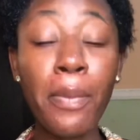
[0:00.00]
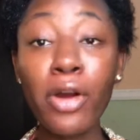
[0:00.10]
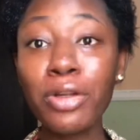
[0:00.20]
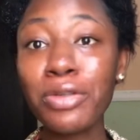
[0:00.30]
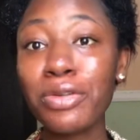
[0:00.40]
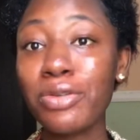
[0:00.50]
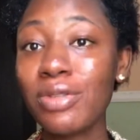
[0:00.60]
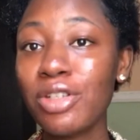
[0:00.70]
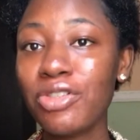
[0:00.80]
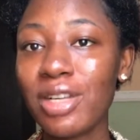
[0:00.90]
Prior to
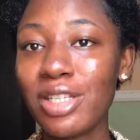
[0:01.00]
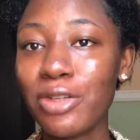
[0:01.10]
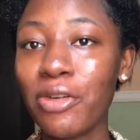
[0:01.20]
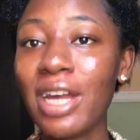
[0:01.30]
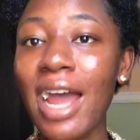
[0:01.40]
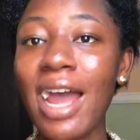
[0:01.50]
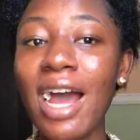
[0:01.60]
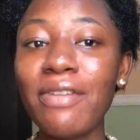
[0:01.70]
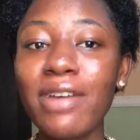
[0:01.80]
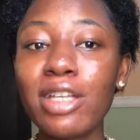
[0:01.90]
using tretinoin, I
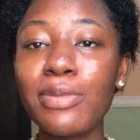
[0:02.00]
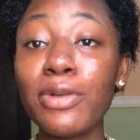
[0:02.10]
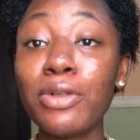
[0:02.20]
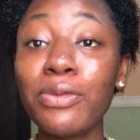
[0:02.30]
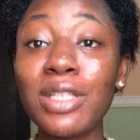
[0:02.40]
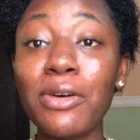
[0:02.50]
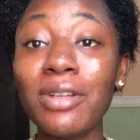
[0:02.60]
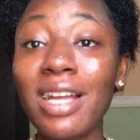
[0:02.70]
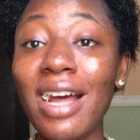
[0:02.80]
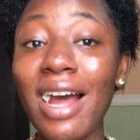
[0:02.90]
have explored with
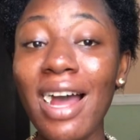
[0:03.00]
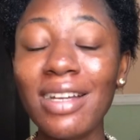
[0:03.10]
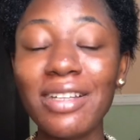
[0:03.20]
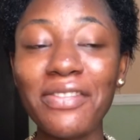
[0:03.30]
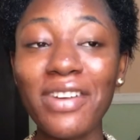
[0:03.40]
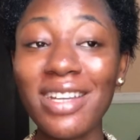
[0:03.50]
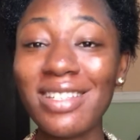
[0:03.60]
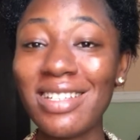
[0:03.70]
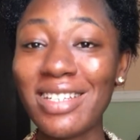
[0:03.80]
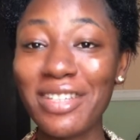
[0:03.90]
other acne
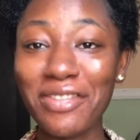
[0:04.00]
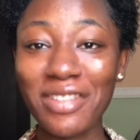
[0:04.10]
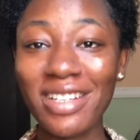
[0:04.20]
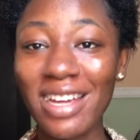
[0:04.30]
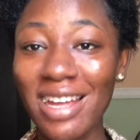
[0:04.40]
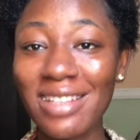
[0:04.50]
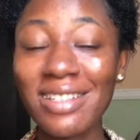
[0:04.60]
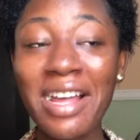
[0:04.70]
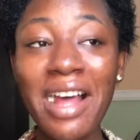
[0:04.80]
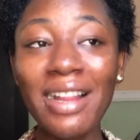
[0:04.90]
fighting
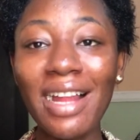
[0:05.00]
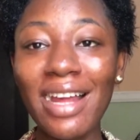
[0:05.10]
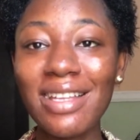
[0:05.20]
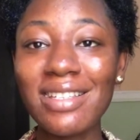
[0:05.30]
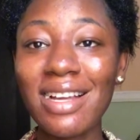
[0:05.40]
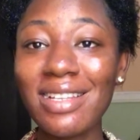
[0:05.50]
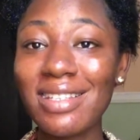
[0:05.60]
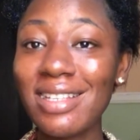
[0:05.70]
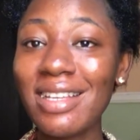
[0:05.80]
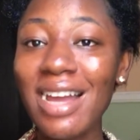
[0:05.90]
ingredients like
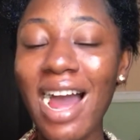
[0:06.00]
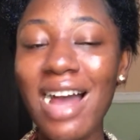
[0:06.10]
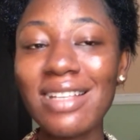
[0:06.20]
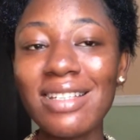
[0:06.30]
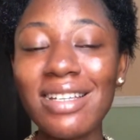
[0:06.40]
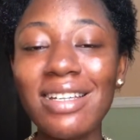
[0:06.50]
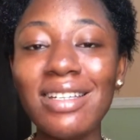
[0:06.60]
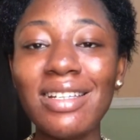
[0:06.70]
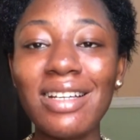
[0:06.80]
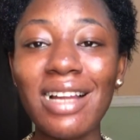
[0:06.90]
salicylic
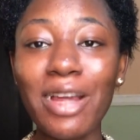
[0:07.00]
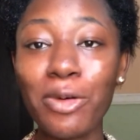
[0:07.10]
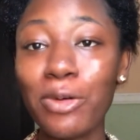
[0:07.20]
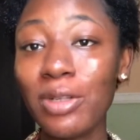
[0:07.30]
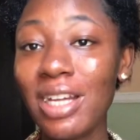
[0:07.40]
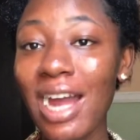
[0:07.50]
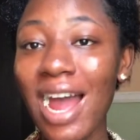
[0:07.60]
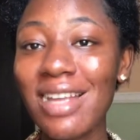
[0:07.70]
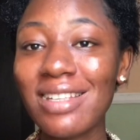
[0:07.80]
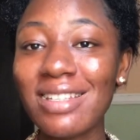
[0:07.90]
acid, glycolic
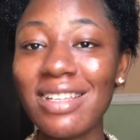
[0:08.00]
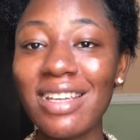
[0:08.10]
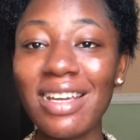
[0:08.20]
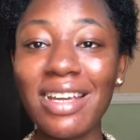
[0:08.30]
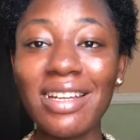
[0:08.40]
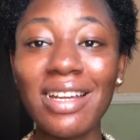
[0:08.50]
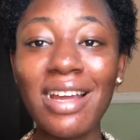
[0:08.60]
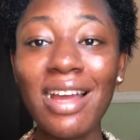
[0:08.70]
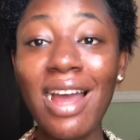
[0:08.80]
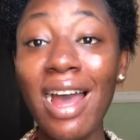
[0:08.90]
acid,
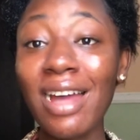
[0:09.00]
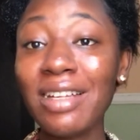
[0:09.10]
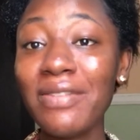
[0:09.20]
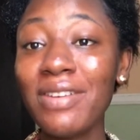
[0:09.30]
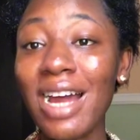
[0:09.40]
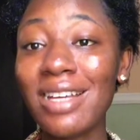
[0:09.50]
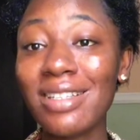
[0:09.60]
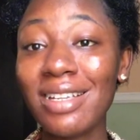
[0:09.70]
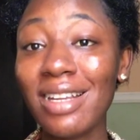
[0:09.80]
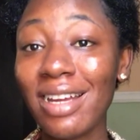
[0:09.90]
and even
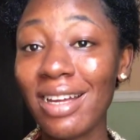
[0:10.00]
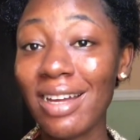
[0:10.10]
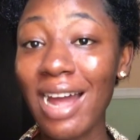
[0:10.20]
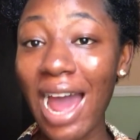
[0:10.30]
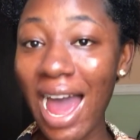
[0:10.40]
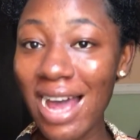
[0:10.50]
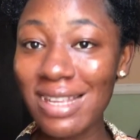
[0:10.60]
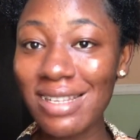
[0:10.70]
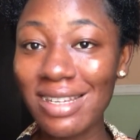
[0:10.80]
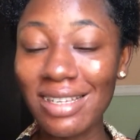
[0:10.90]
azelaic
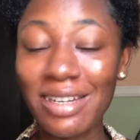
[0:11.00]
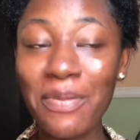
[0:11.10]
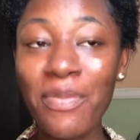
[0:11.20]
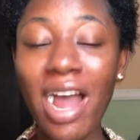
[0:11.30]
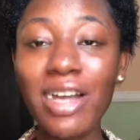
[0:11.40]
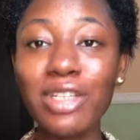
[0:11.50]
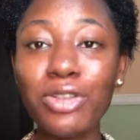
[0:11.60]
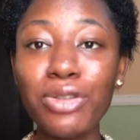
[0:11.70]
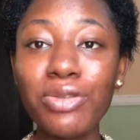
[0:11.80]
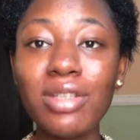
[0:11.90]
acid. I
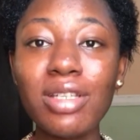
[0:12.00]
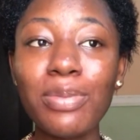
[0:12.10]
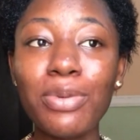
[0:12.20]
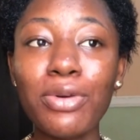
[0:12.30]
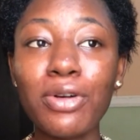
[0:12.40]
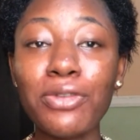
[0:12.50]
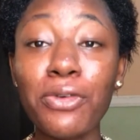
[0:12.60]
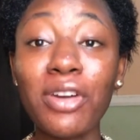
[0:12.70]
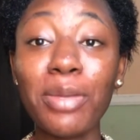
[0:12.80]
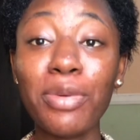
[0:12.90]
used these products
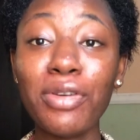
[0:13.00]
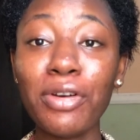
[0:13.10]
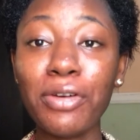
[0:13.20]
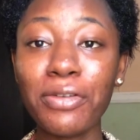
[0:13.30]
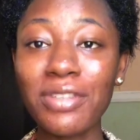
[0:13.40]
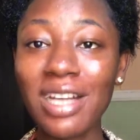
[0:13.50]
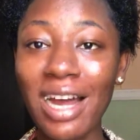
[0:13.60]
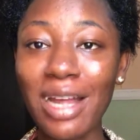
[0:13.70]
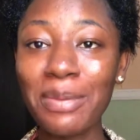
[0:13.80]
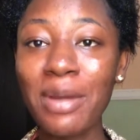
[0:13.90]
for a period of
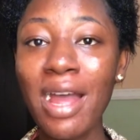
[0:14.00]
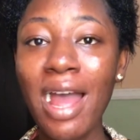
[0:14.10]
time,